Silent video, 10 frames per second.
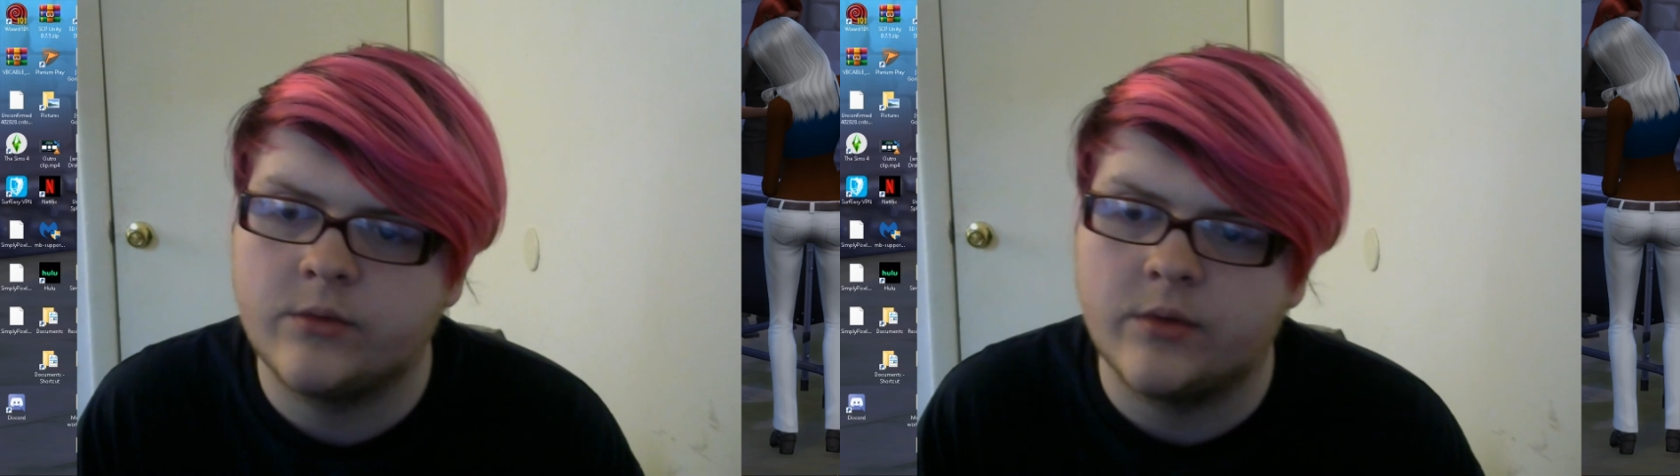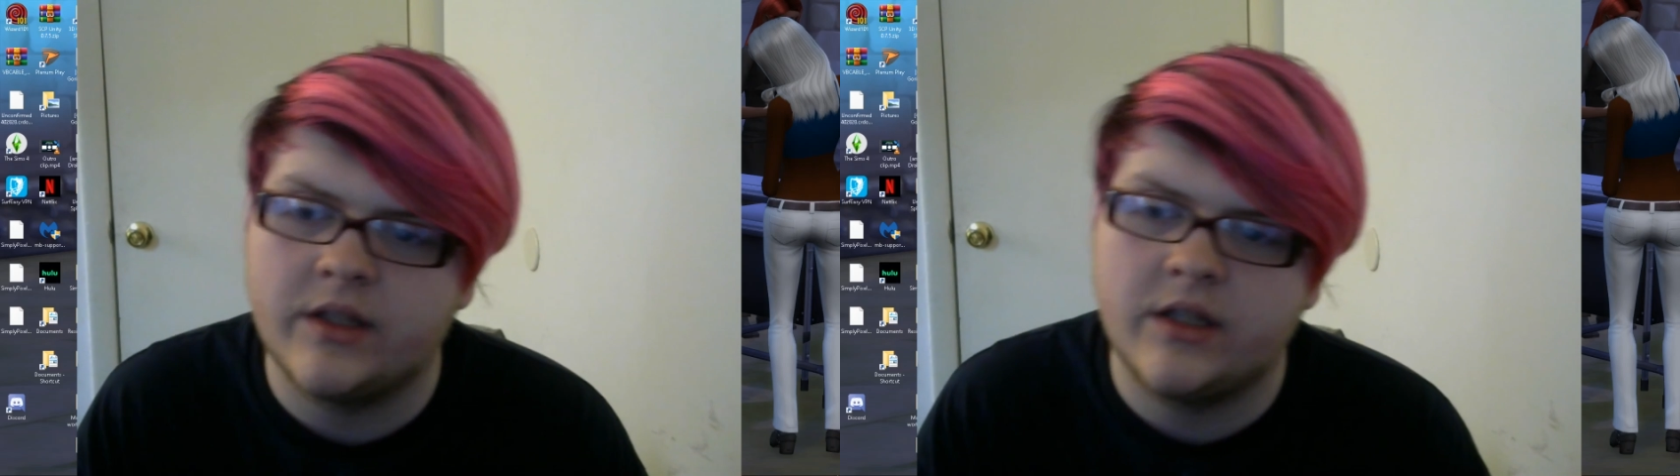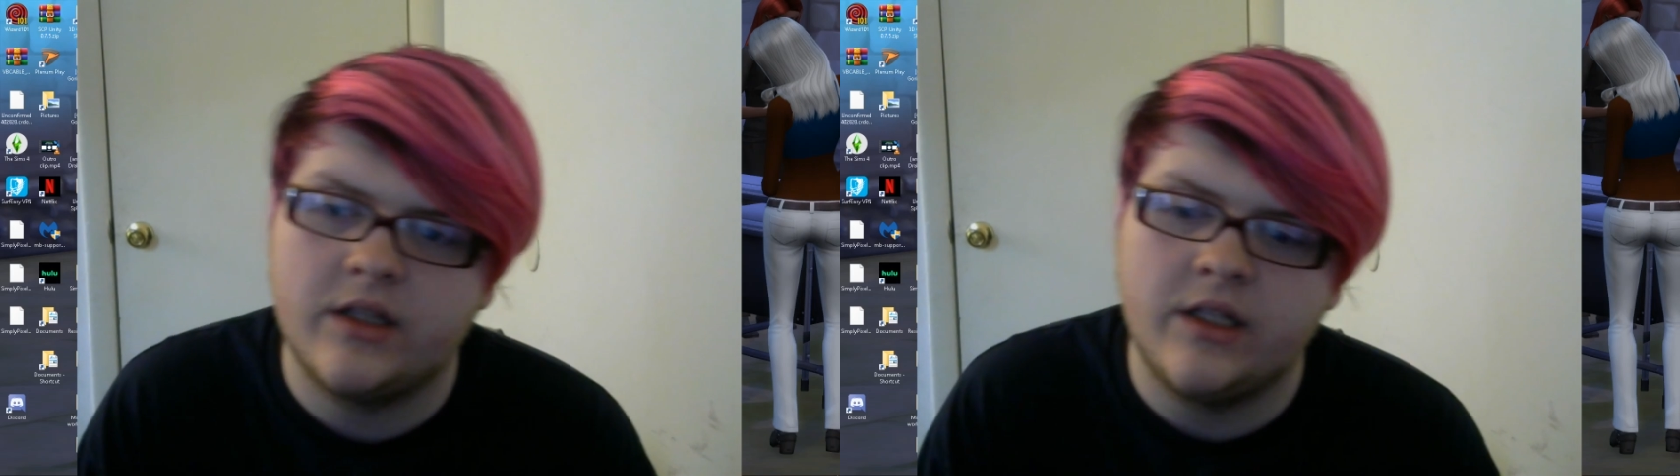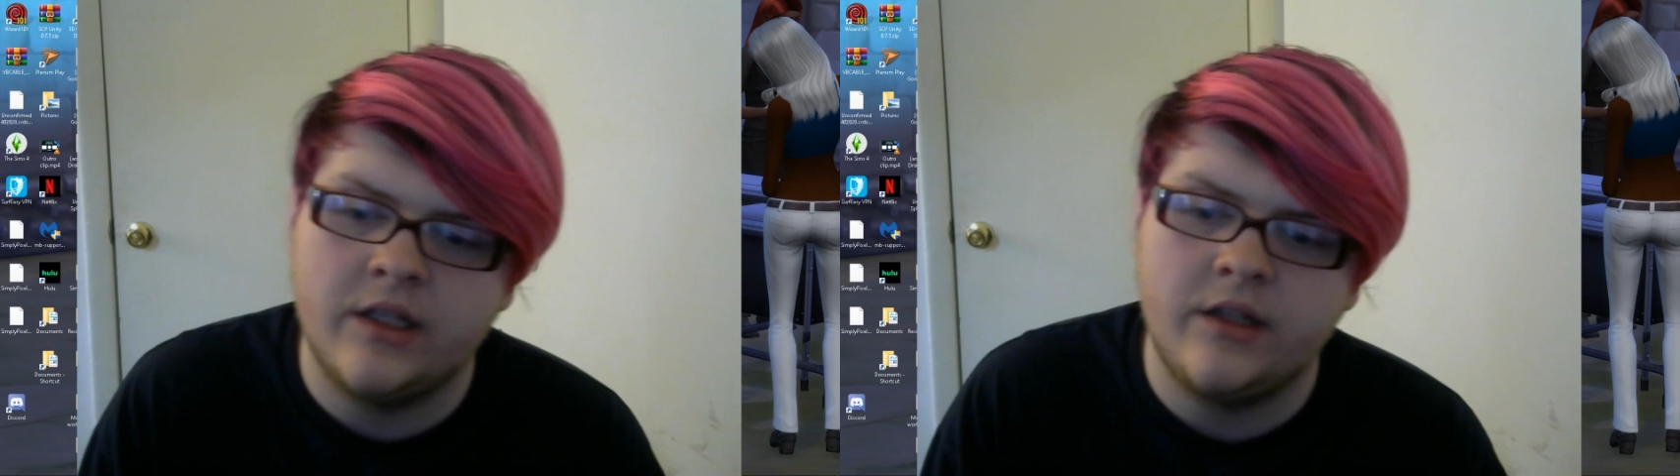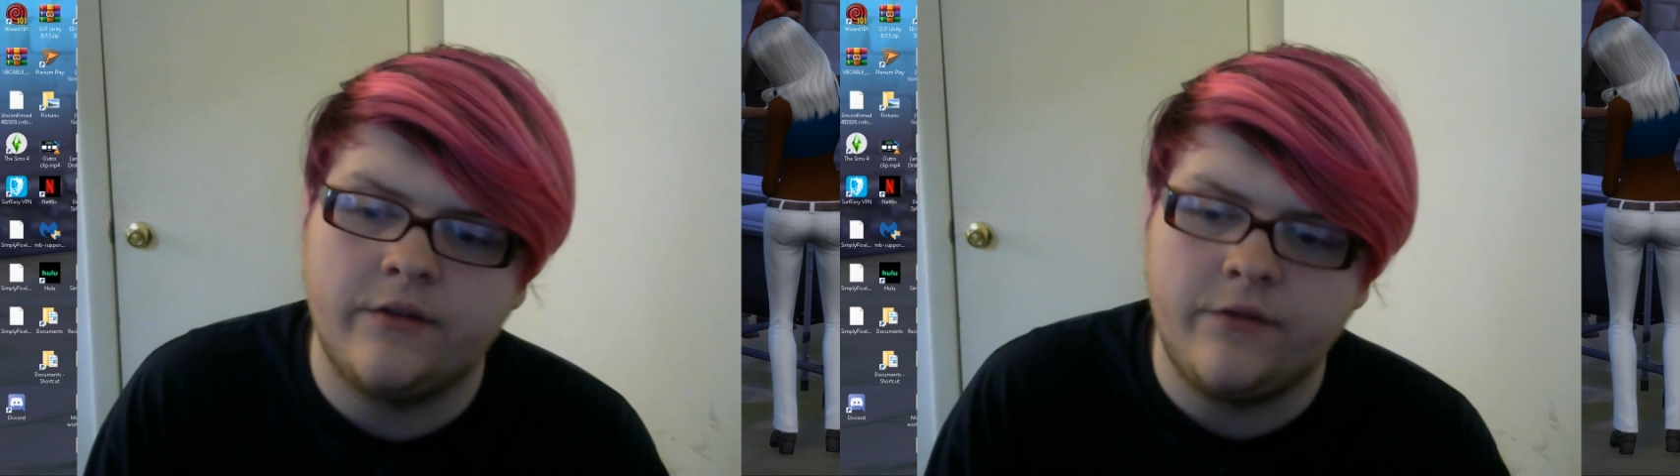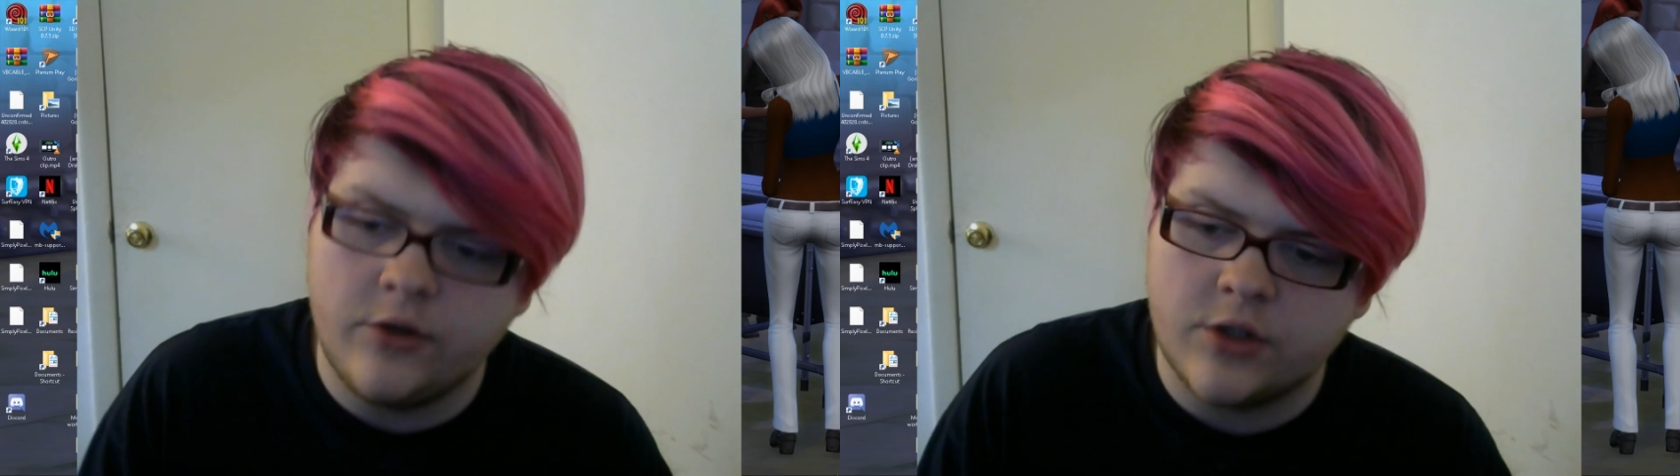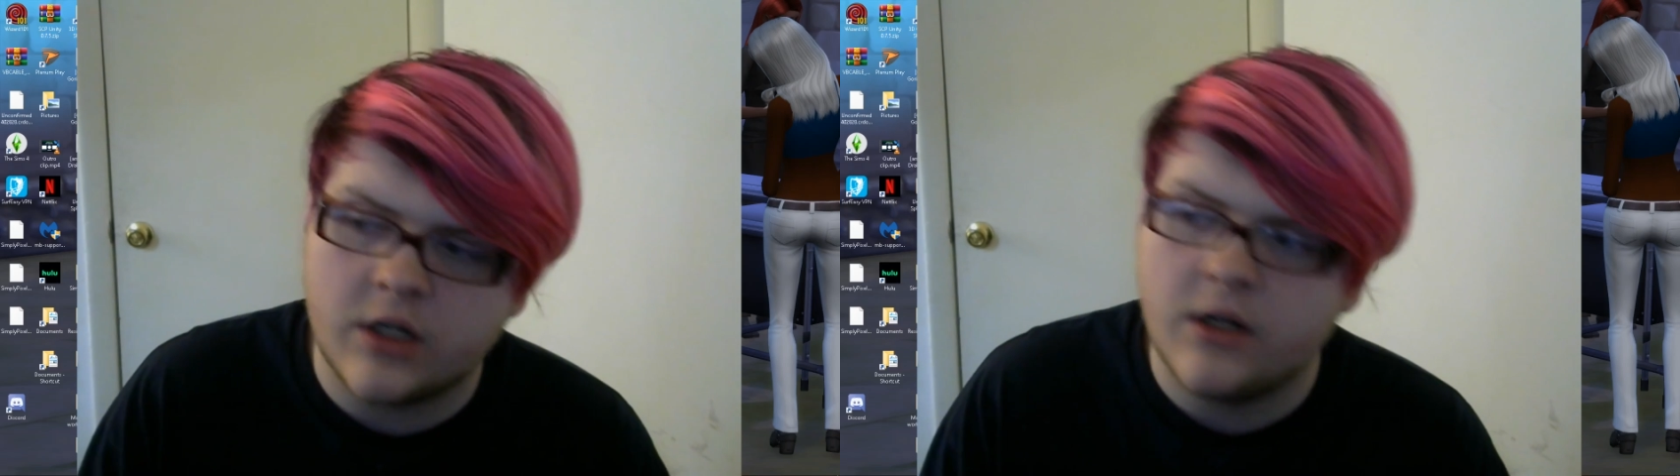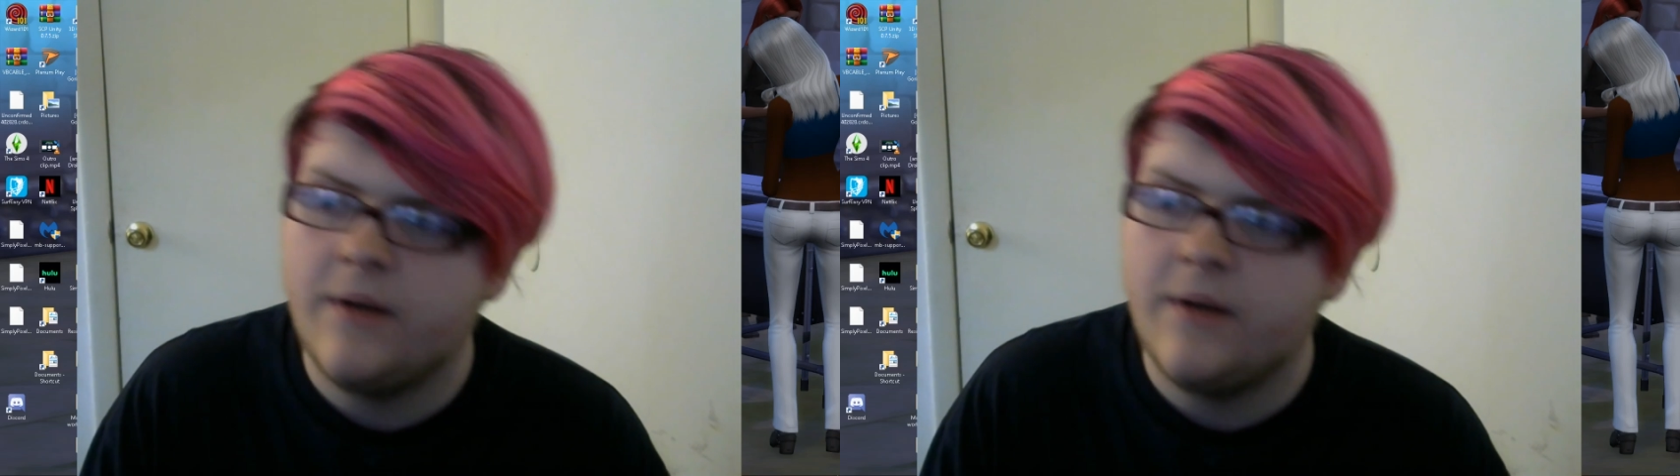with it in the future,